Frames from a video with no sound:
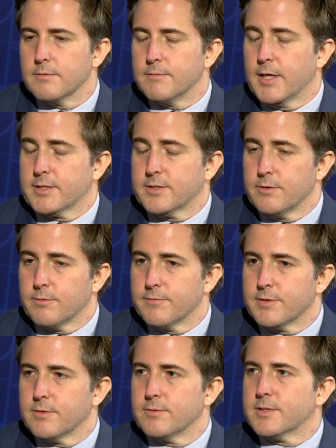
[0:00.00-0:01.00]
execute one of
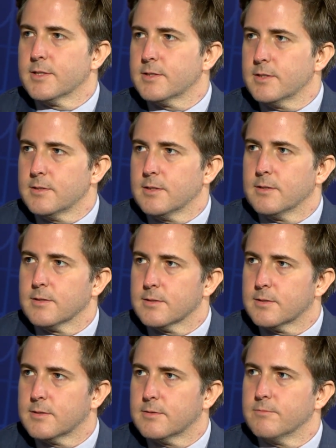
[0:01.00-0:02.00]
its own citizens, I think
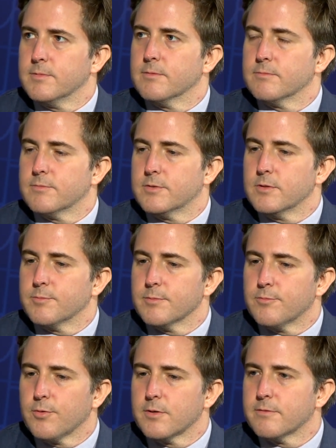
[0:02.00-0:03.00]
it's super
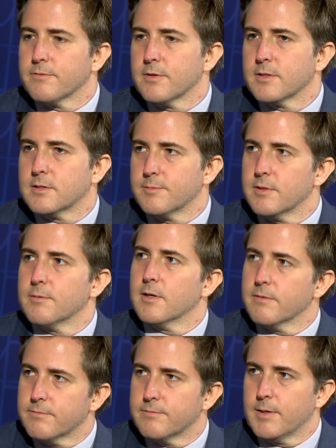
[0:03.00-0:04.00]
important for us to be
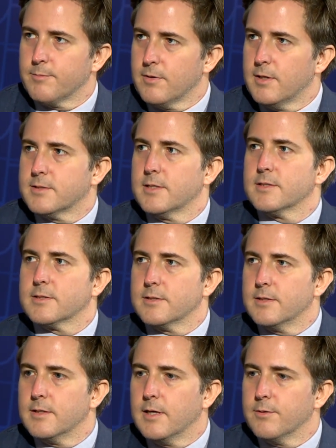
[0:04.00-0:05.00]
aware of that process
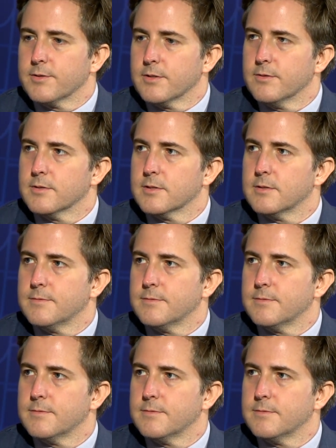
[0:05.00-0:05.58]
and how it goes.